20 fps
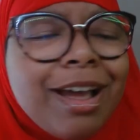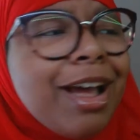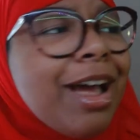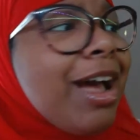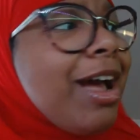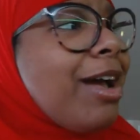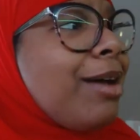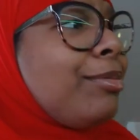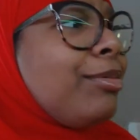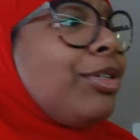
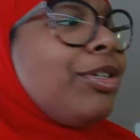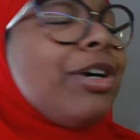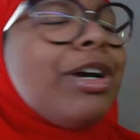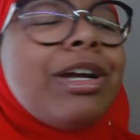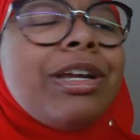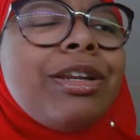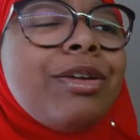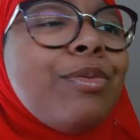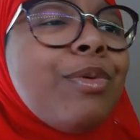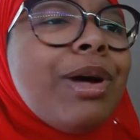I'm
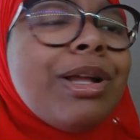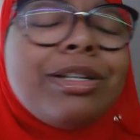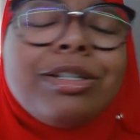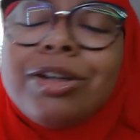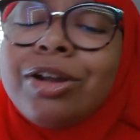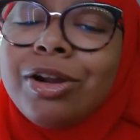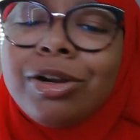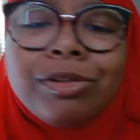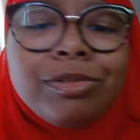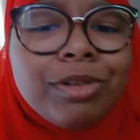trying to watch
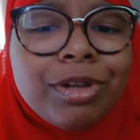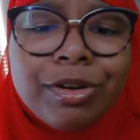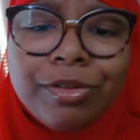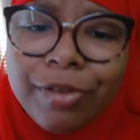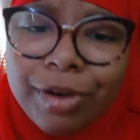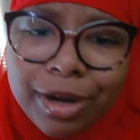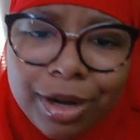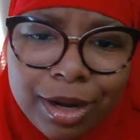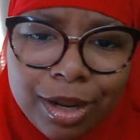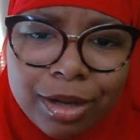Naruto
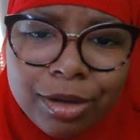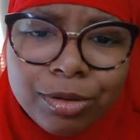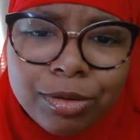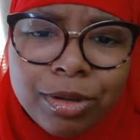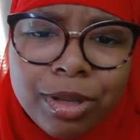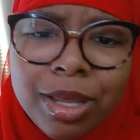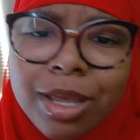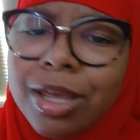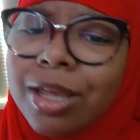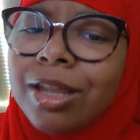right now.
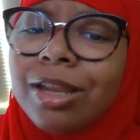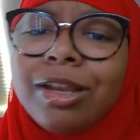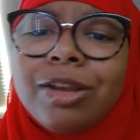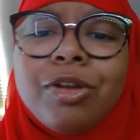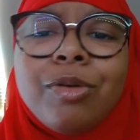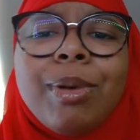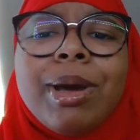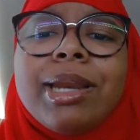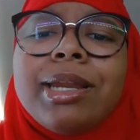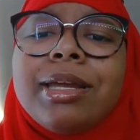
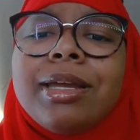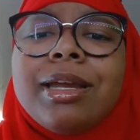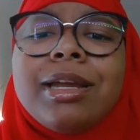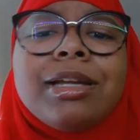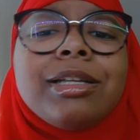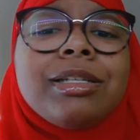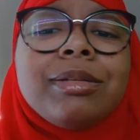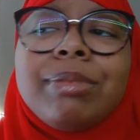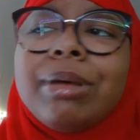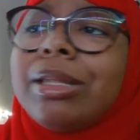Nobody
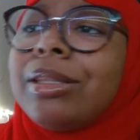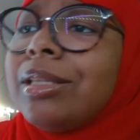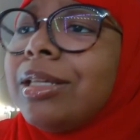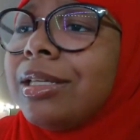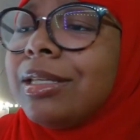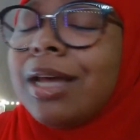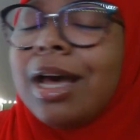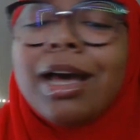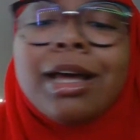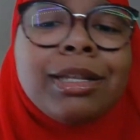cares about these
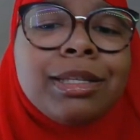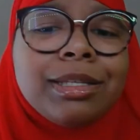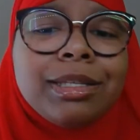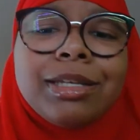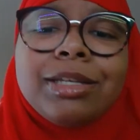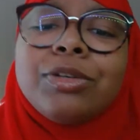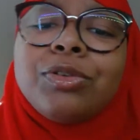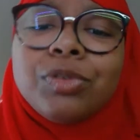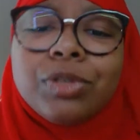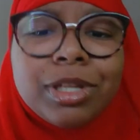hot
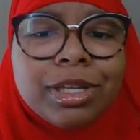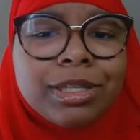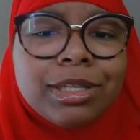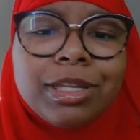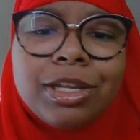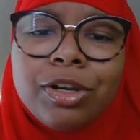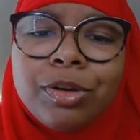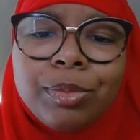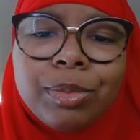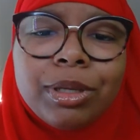singles that's
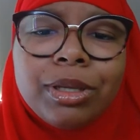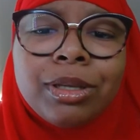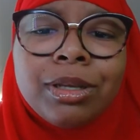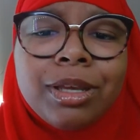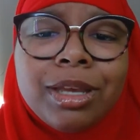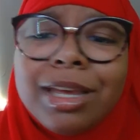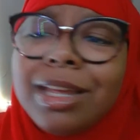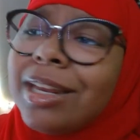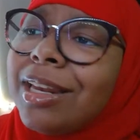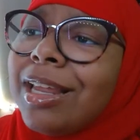near me.
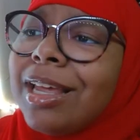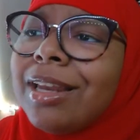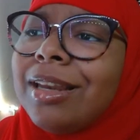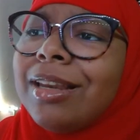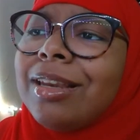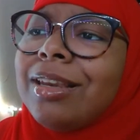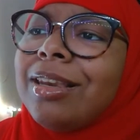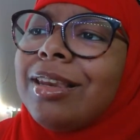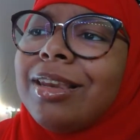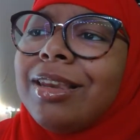
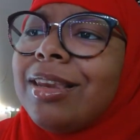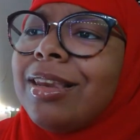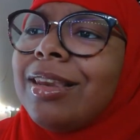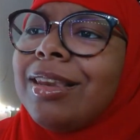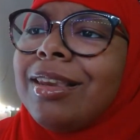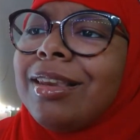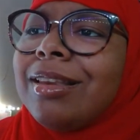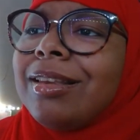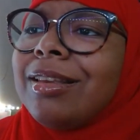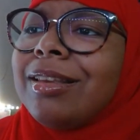
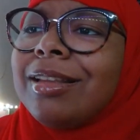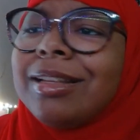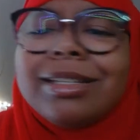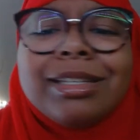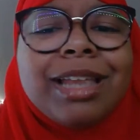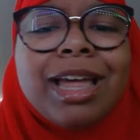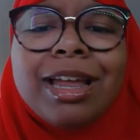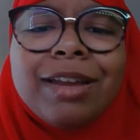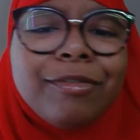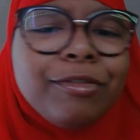That's
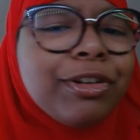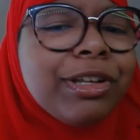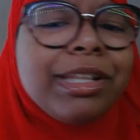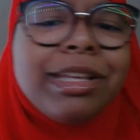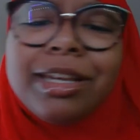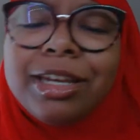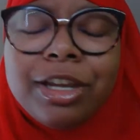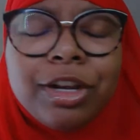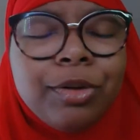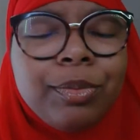not really
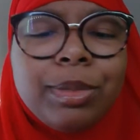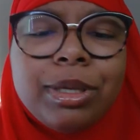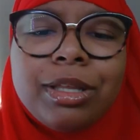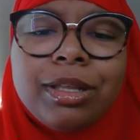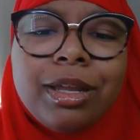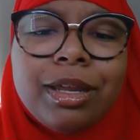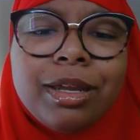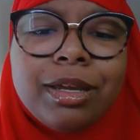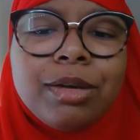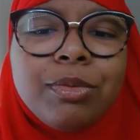near me.
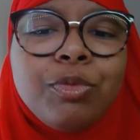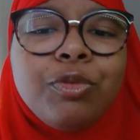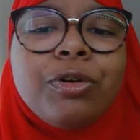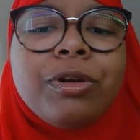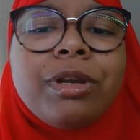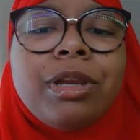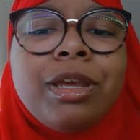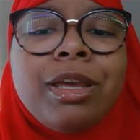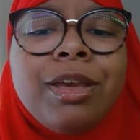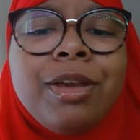Like, come
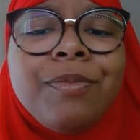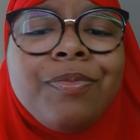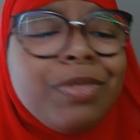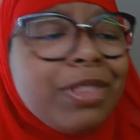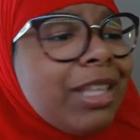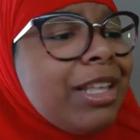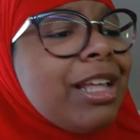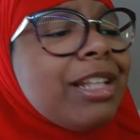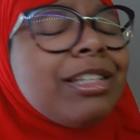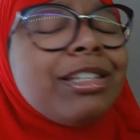on.
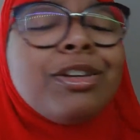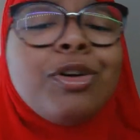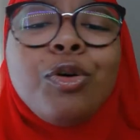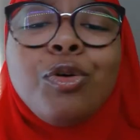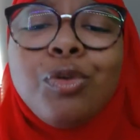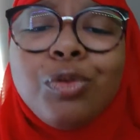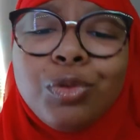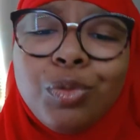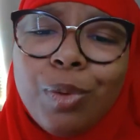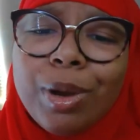That's an
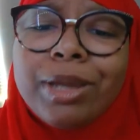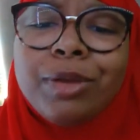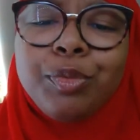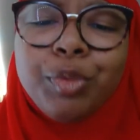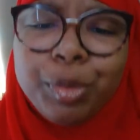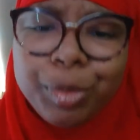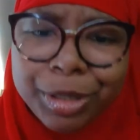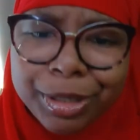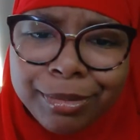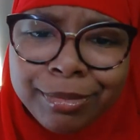old white
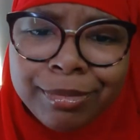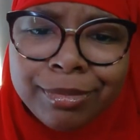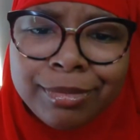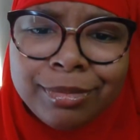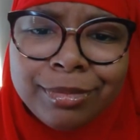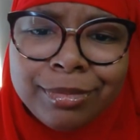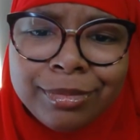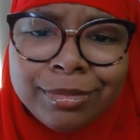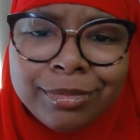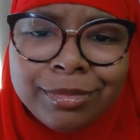woman.
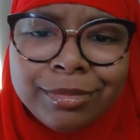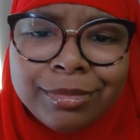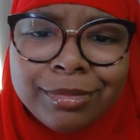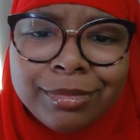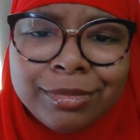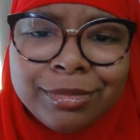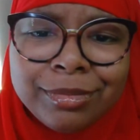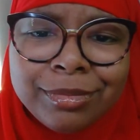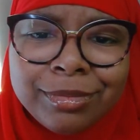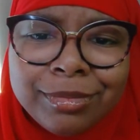
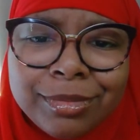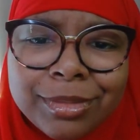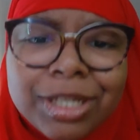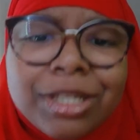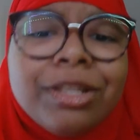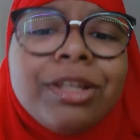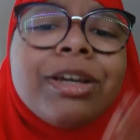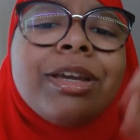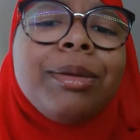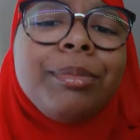
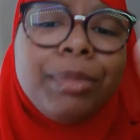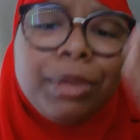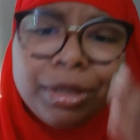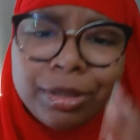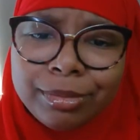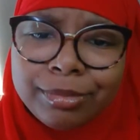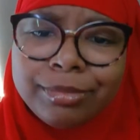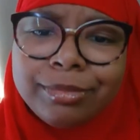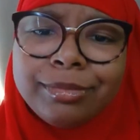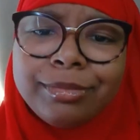Look at me.
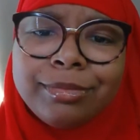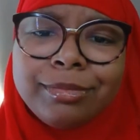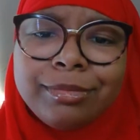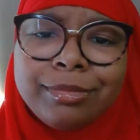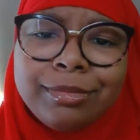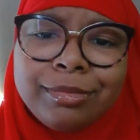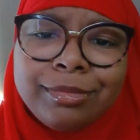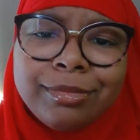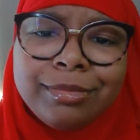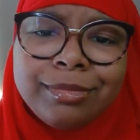
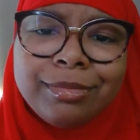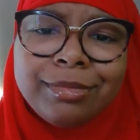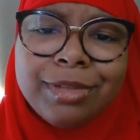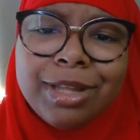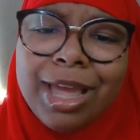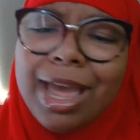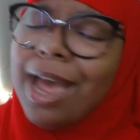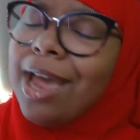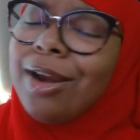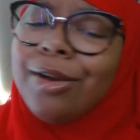
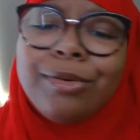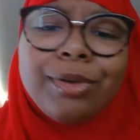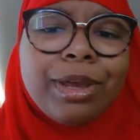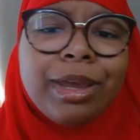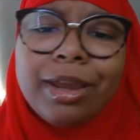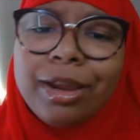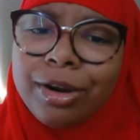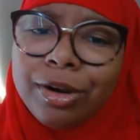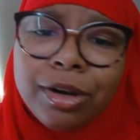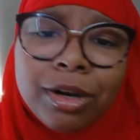I don't
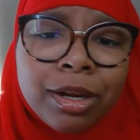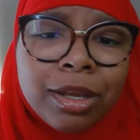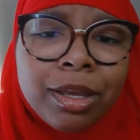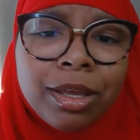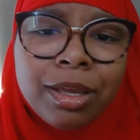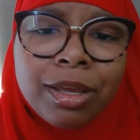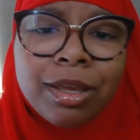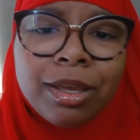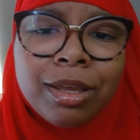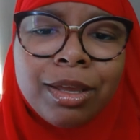care.
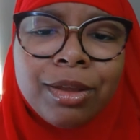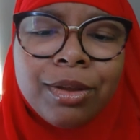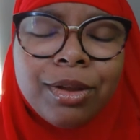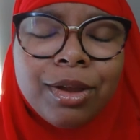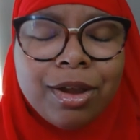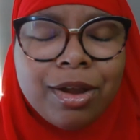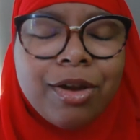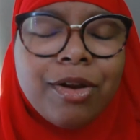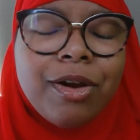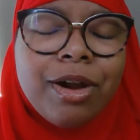
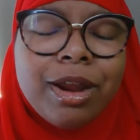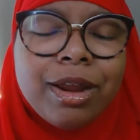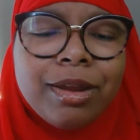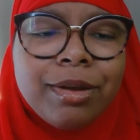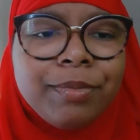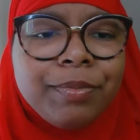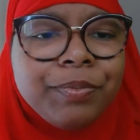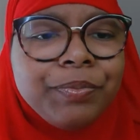All right?